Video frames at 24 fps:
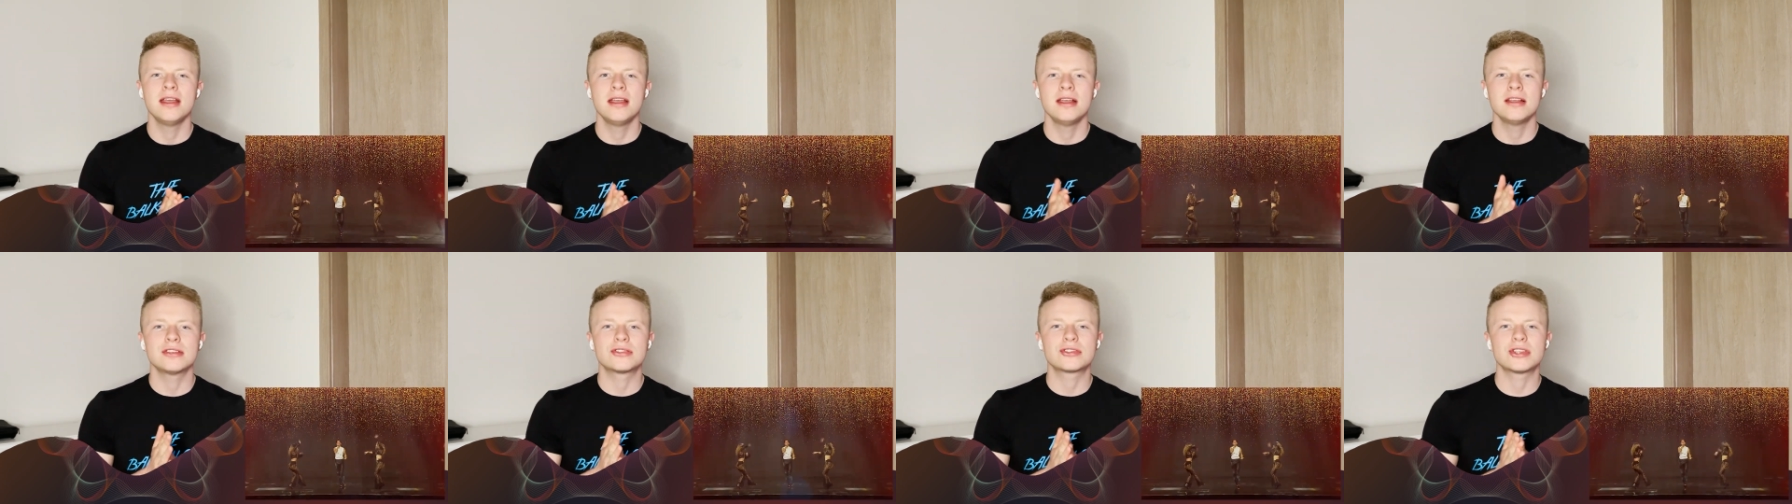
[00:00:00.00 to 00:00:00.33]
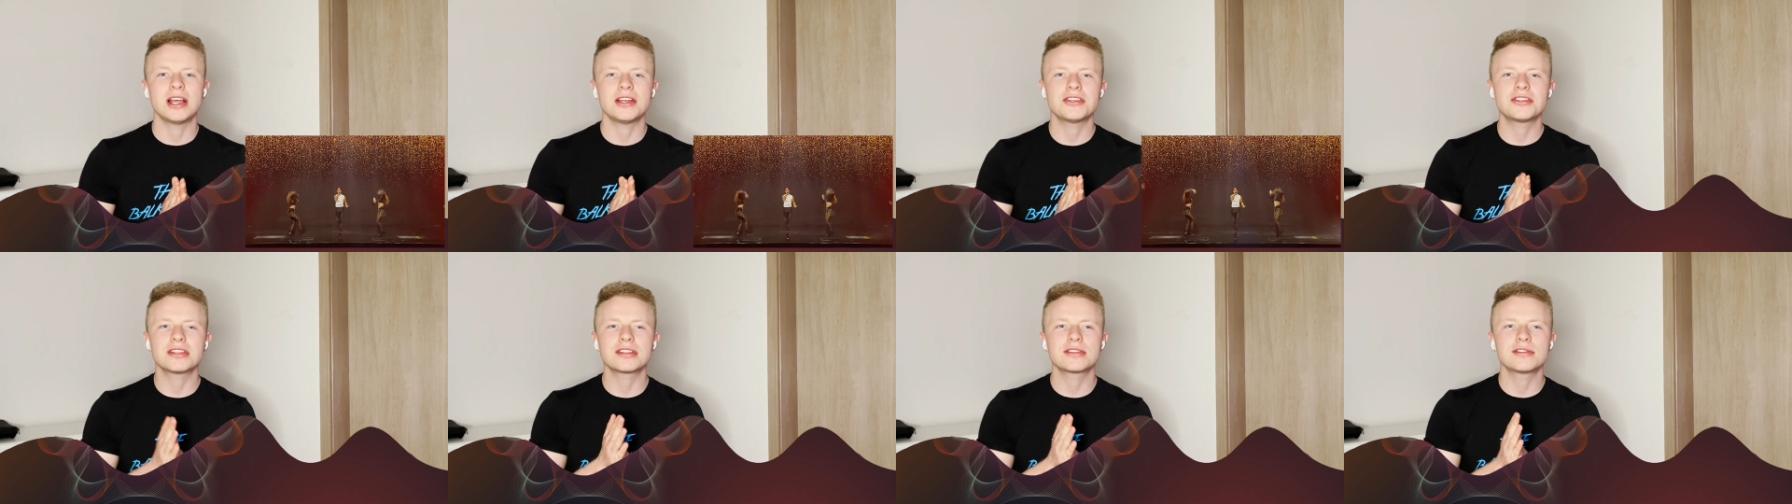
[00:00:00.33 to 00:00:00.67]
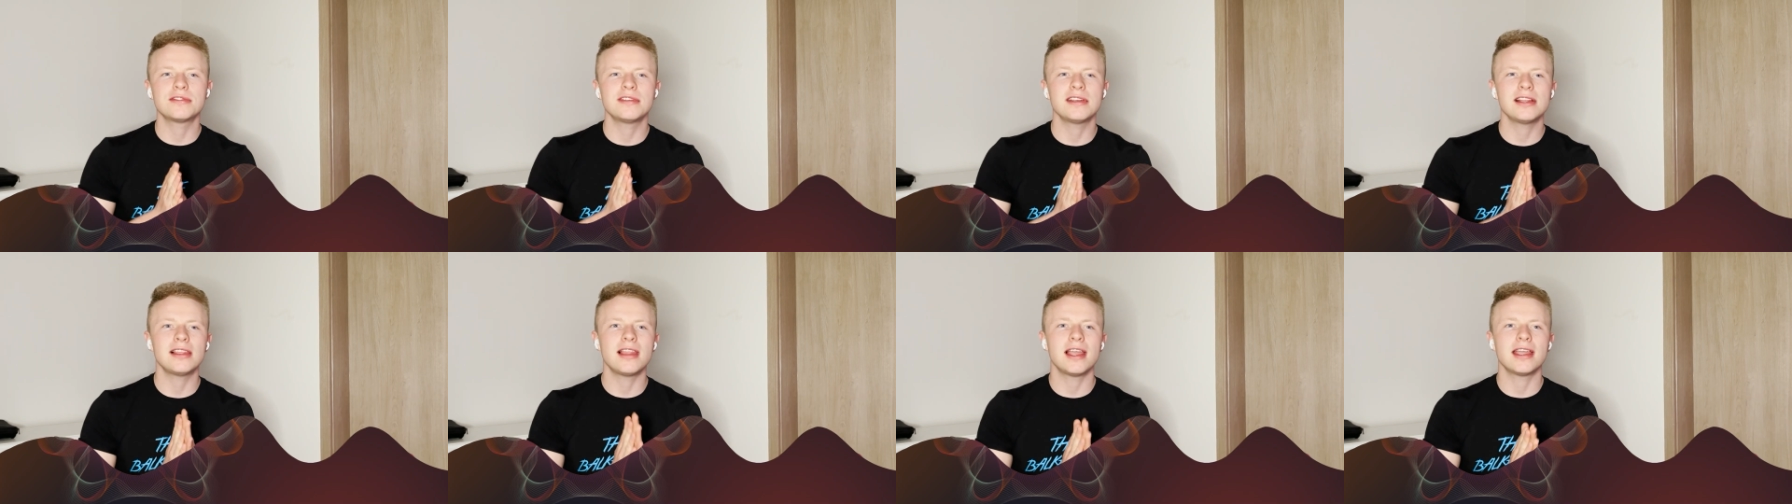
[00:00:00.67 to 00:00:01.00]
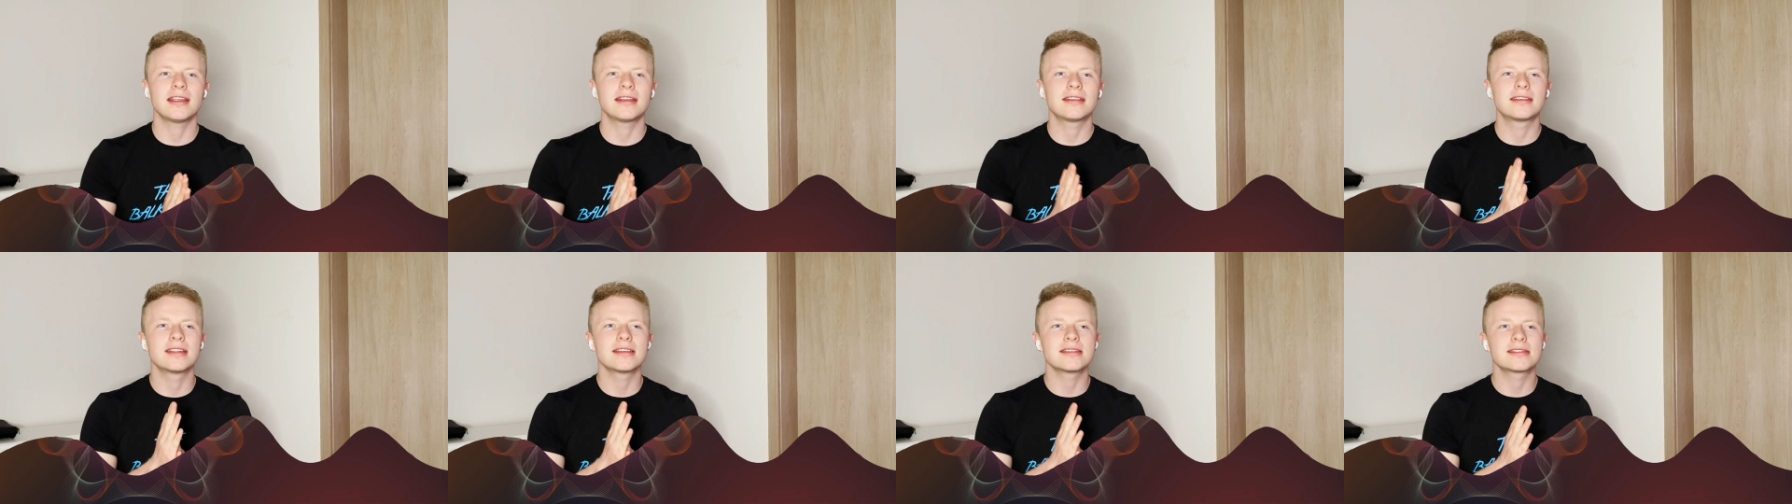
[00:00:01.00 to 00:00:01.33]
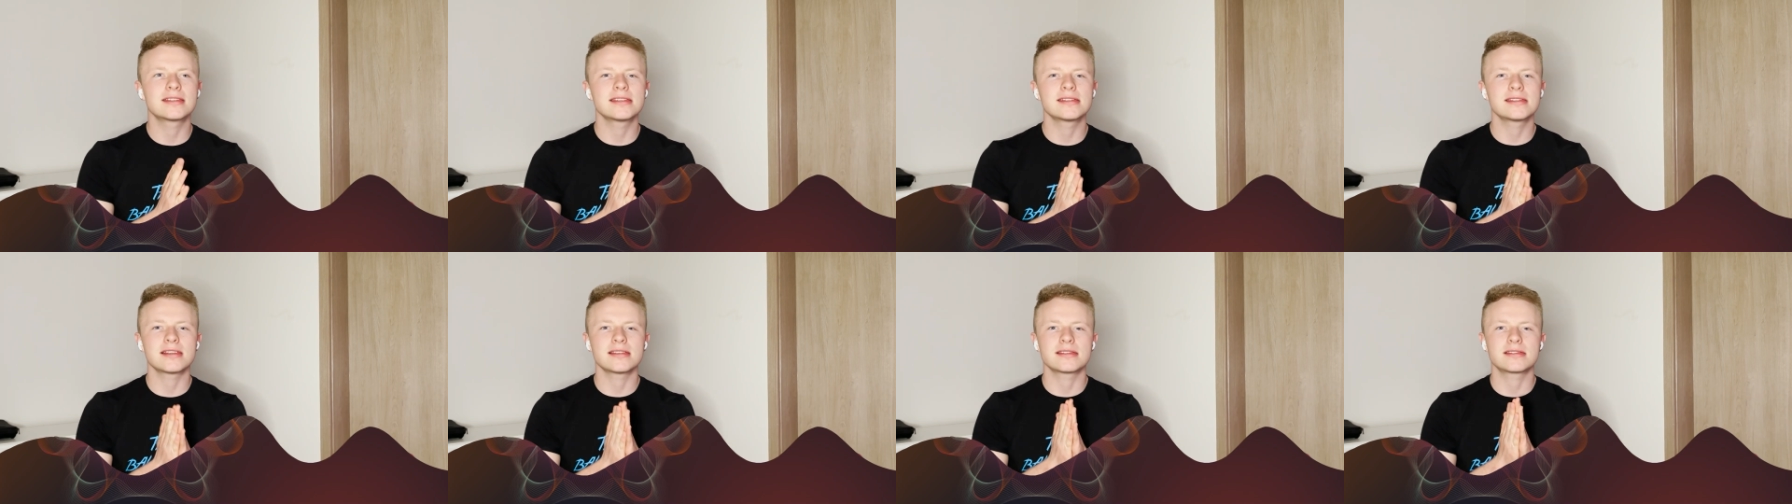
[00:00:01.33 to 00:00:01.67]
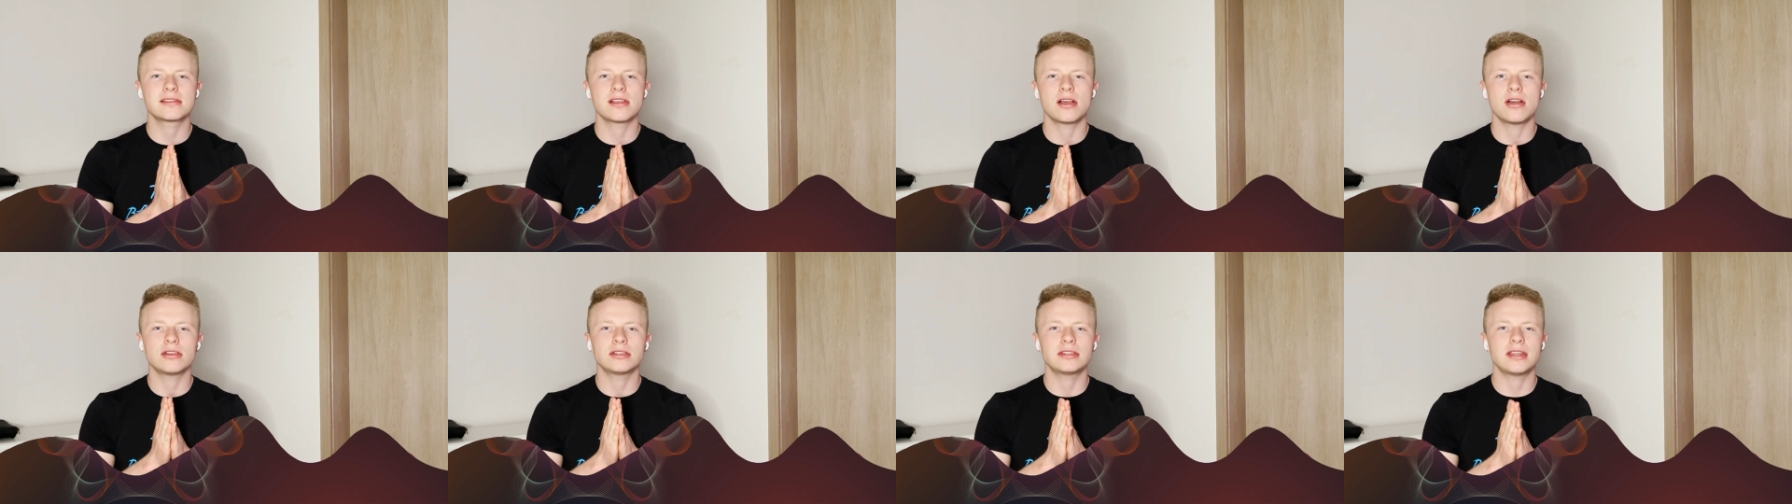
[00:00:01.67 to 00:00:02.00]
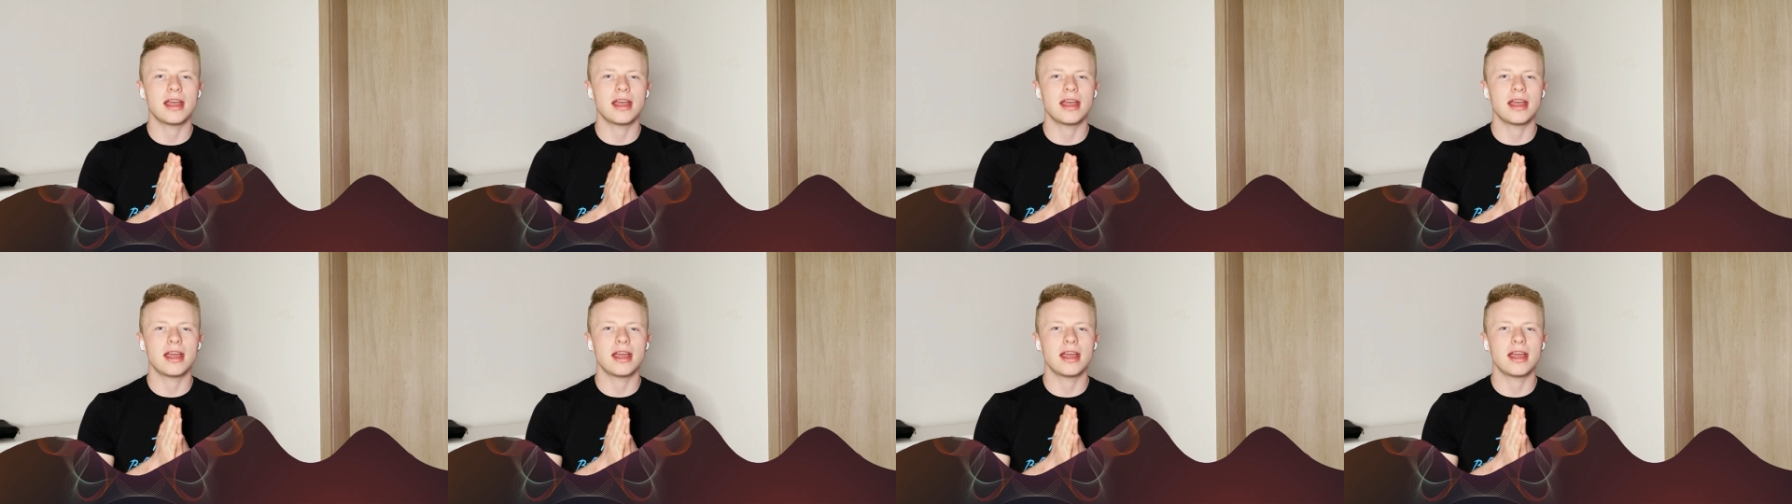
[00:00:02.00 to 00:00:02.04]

So I just feel like this is a song